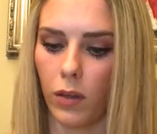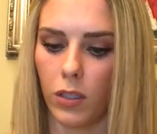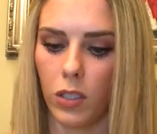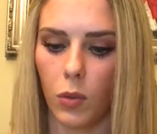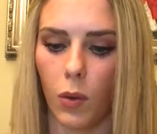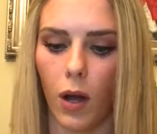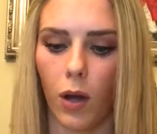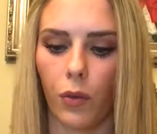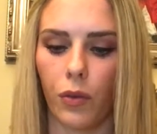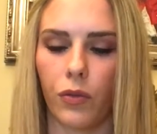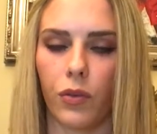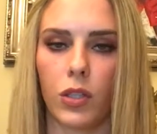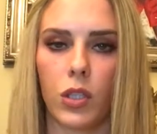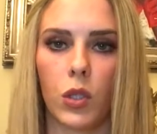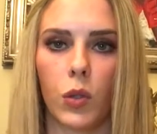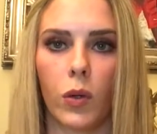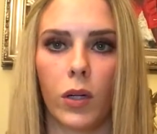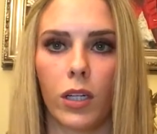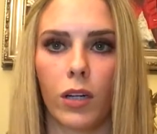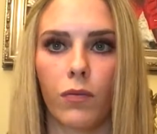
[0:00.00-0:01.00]
the 12th for
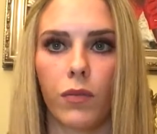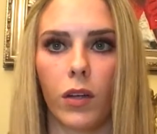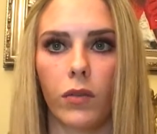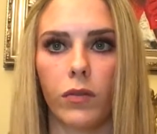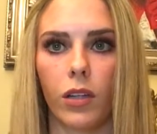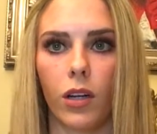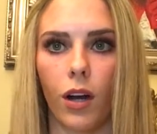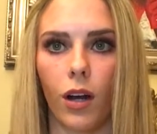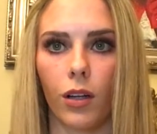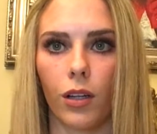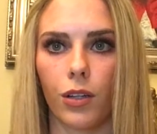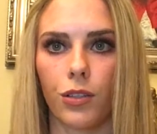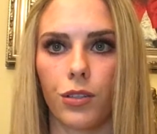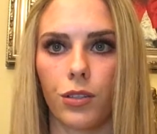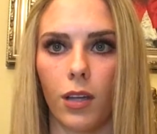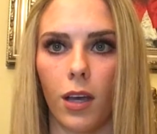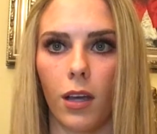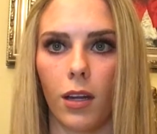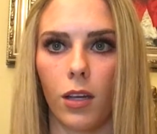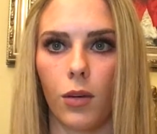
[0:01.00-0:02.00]

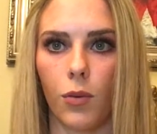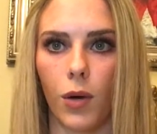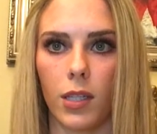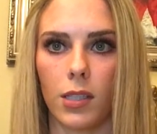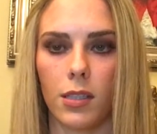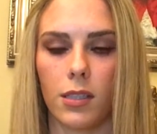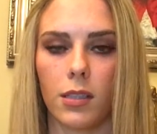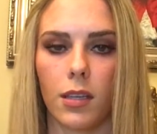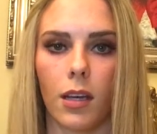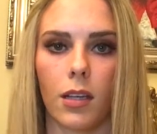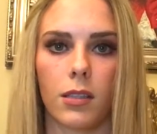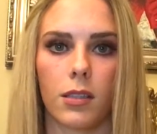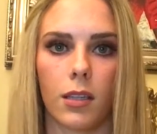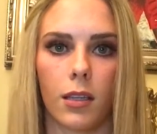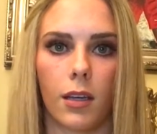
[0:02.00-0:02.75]
$250.81.